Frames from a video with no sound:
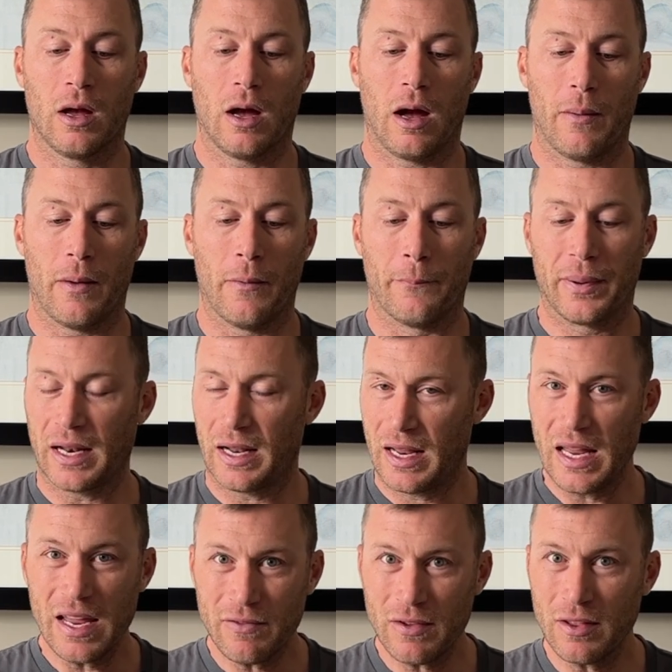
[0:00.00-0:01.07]
Uh, but
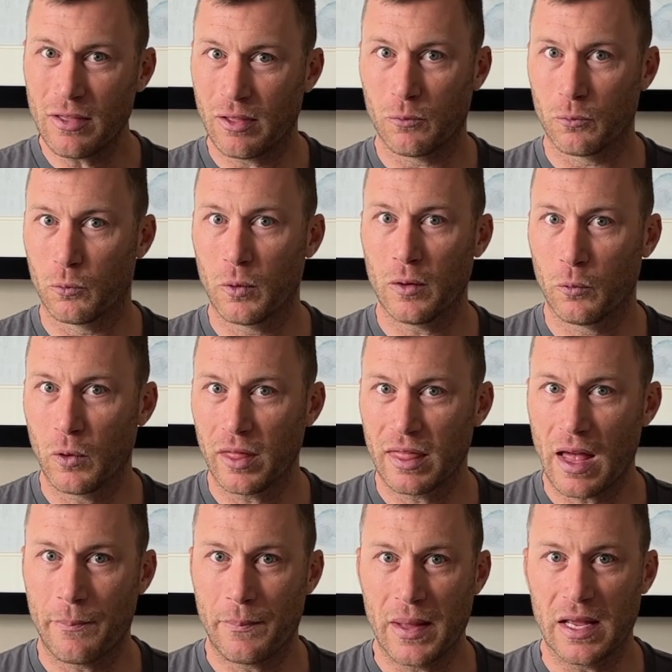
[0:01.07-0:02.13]
even w- with
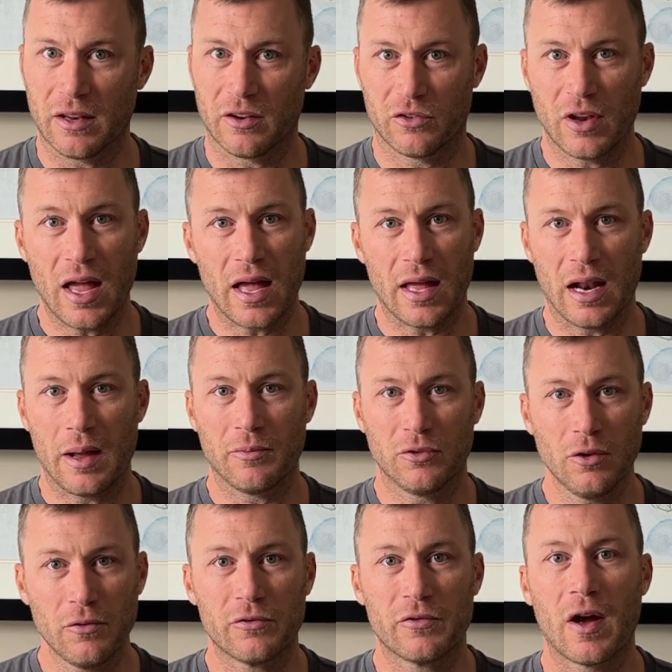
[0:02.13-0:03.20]
that being said, I'm
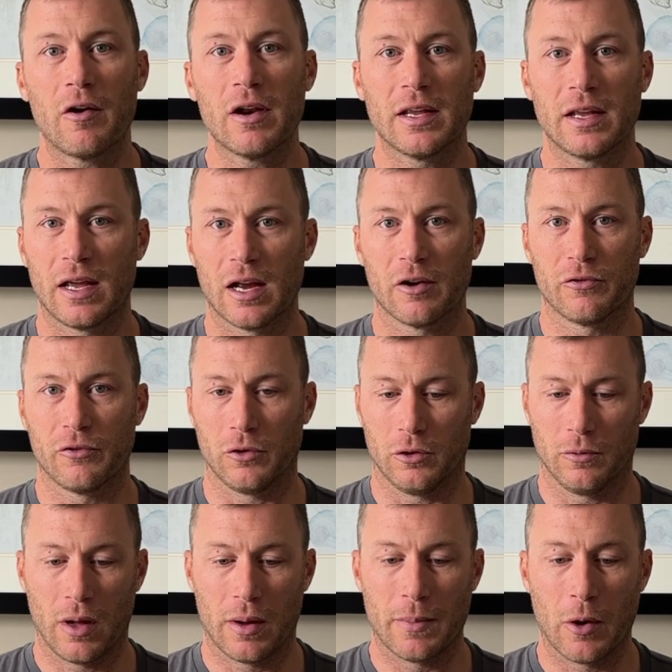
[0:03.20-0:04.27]
still very
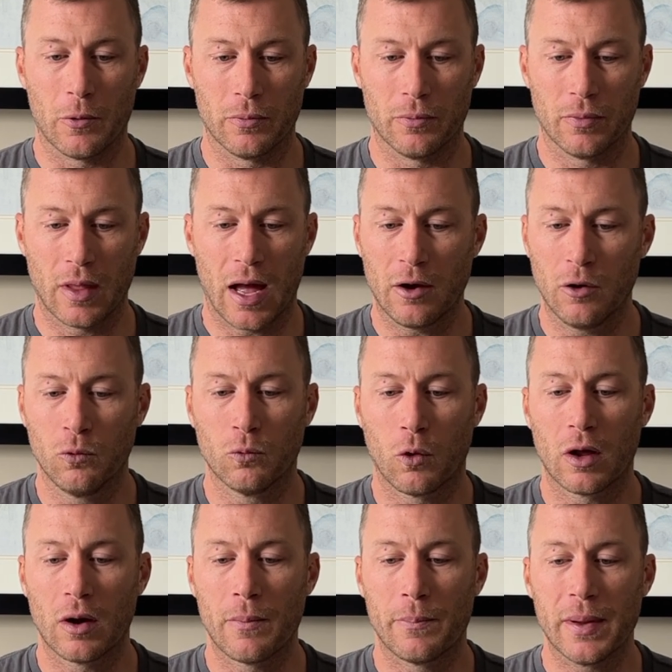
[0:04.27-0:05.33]
careful about. I don't
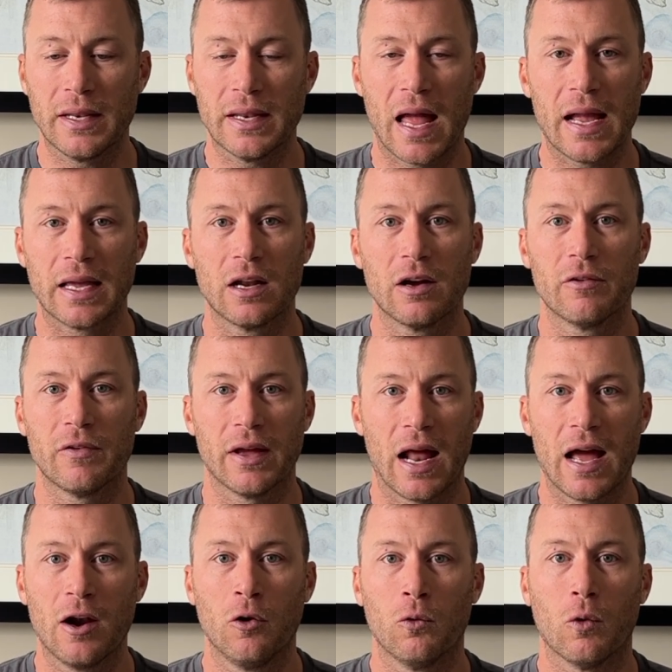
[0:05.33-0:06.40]
want to be negative, and
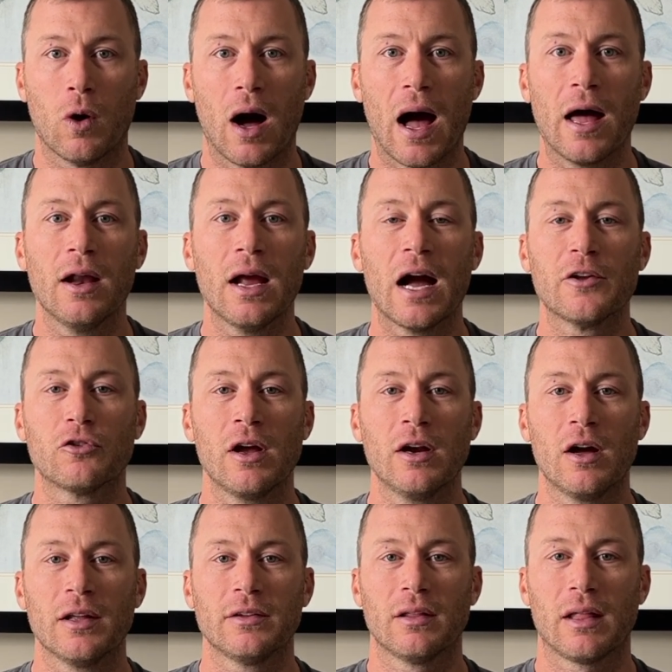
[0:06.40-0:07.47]
I don't. I, I try
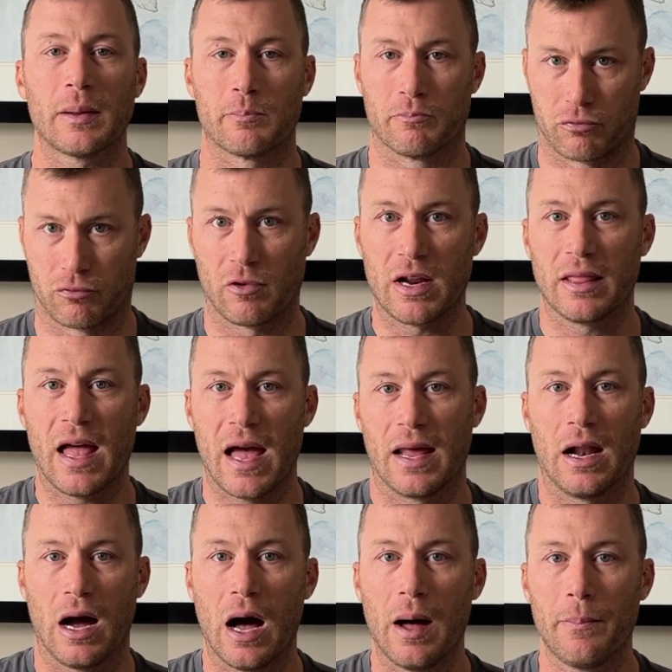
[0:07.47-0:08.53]
not to like bring
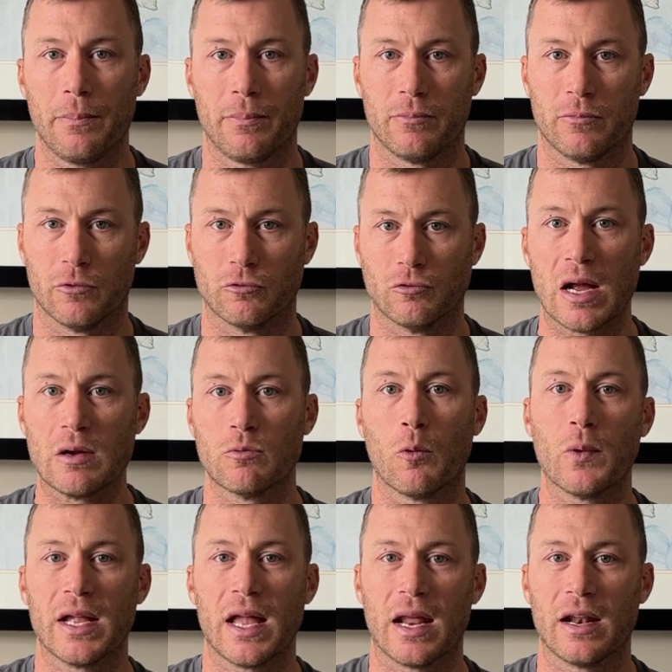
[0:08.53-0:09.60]
that up right when
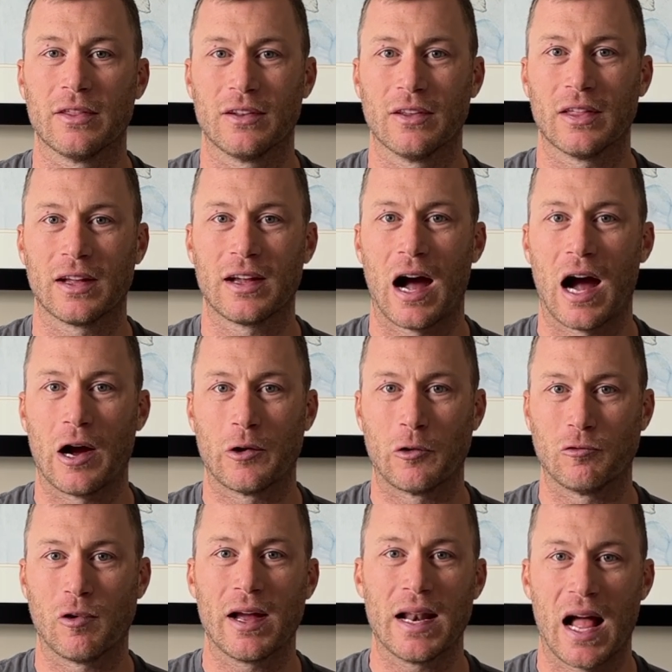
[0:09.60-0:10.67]
we get into the car or
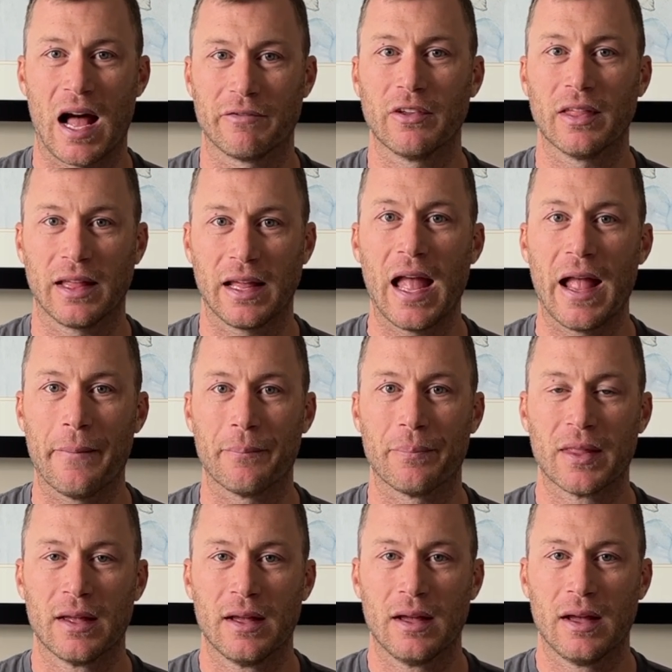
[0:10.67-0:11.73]
right after the game.
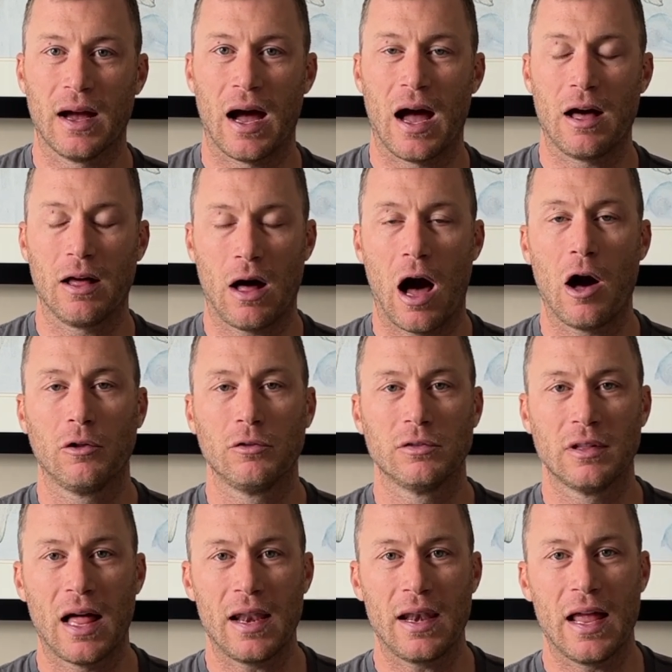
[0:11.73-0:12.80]
i I'll
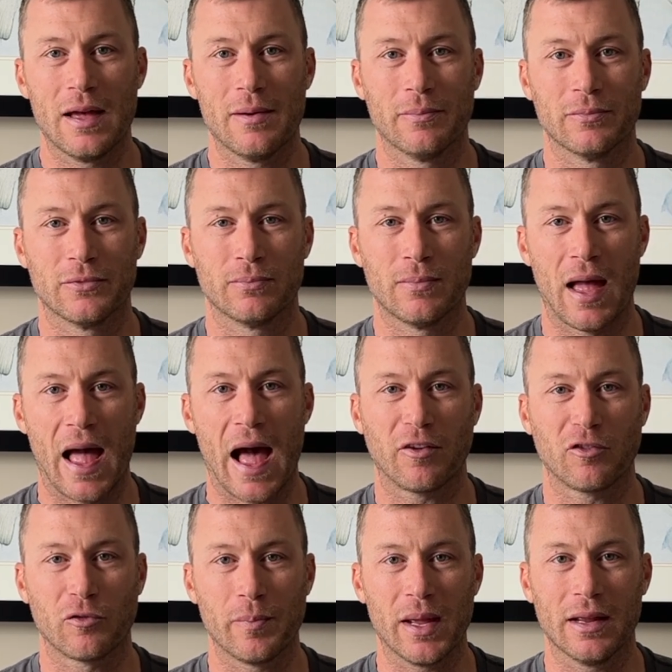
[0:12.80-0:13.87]
let him
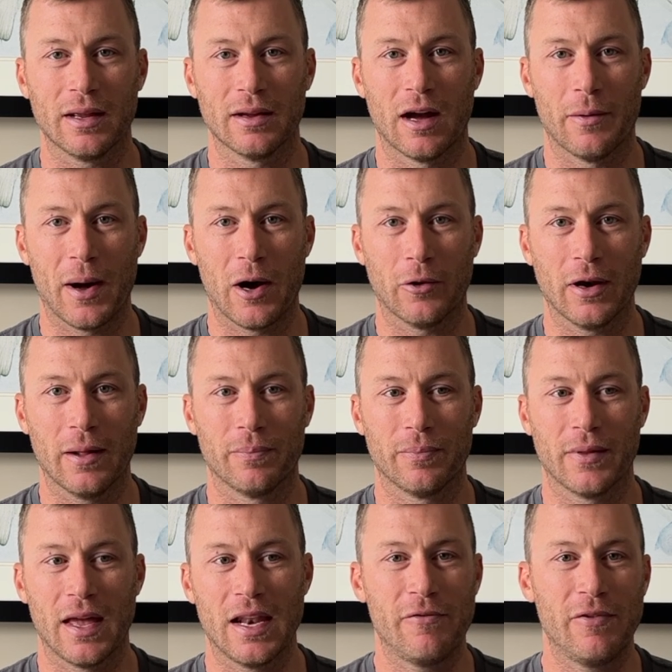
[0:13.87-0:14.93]
ask me about it,
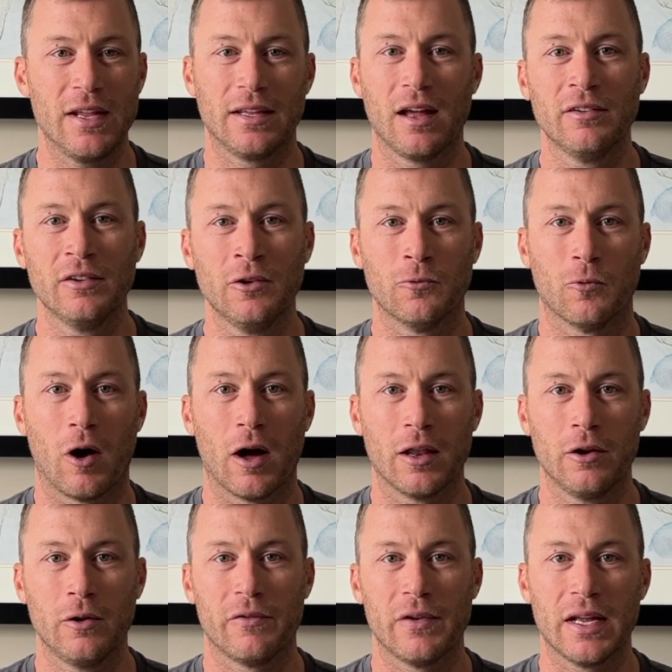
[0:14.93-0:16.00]
and if he doesn't want
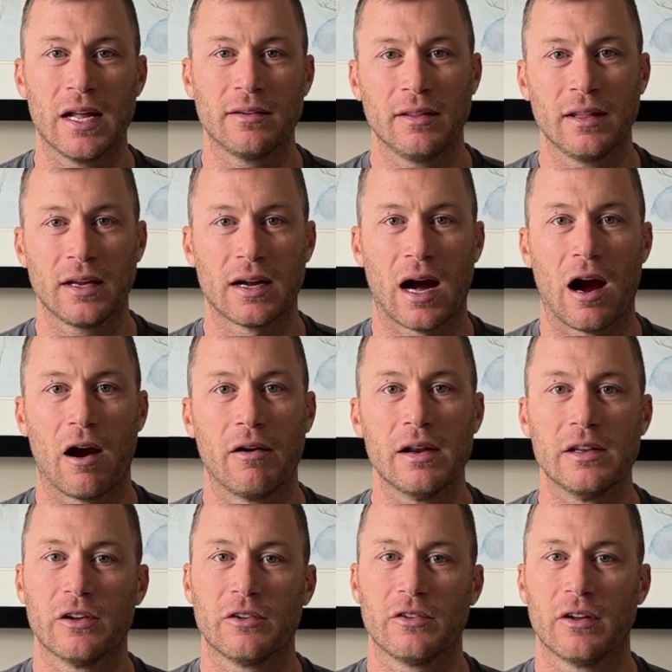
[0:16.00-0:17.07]
to, if he gets in the car and he
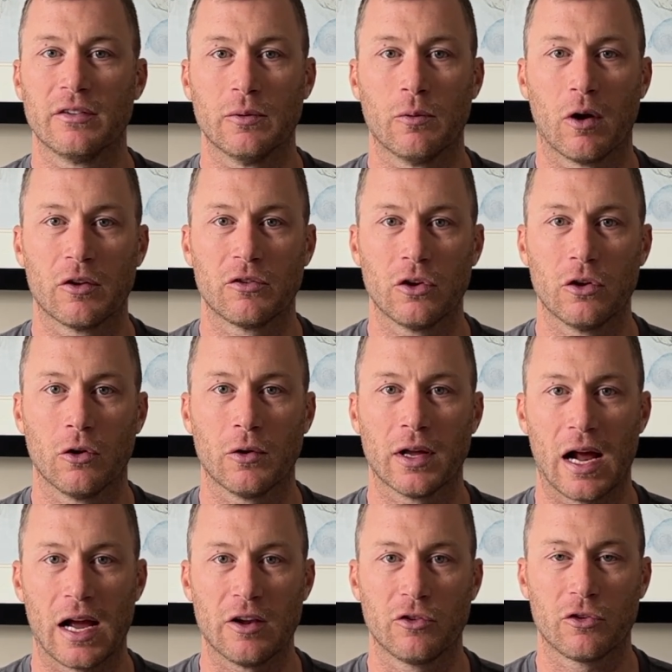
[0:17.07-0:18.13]
just says he wants to go get
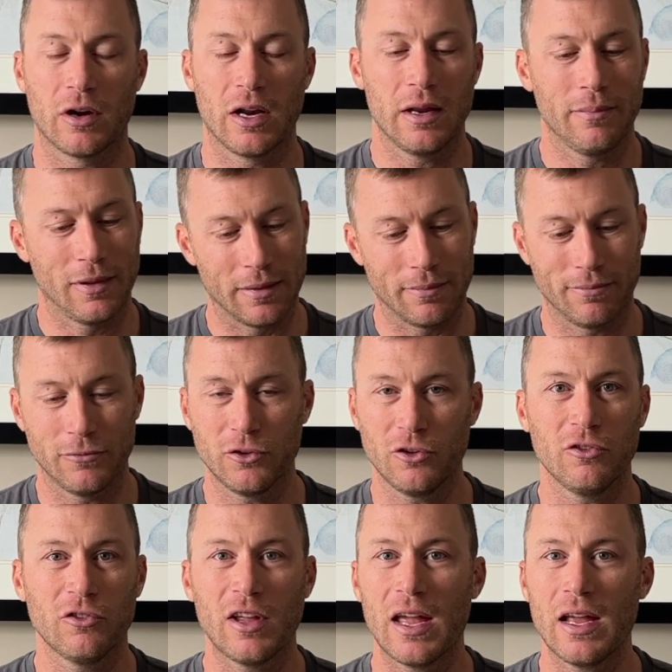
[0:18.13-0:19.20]
ice cream, like
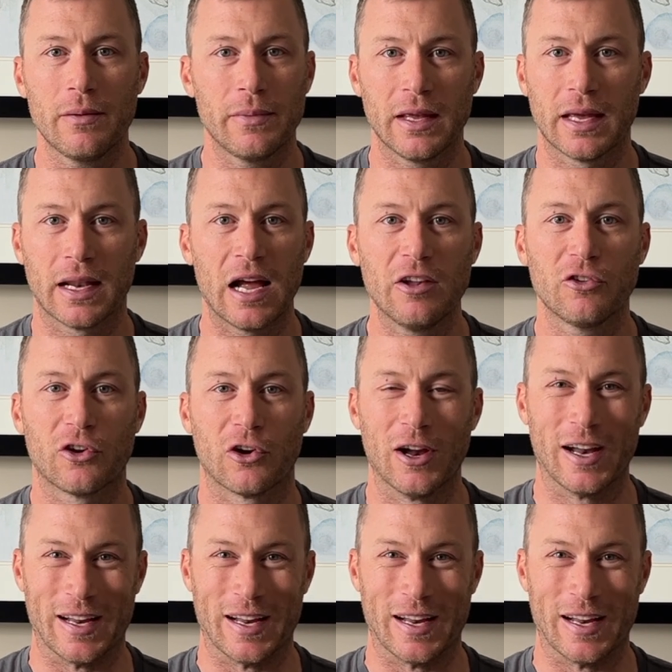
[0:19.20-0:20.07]
just take him to get ice cream.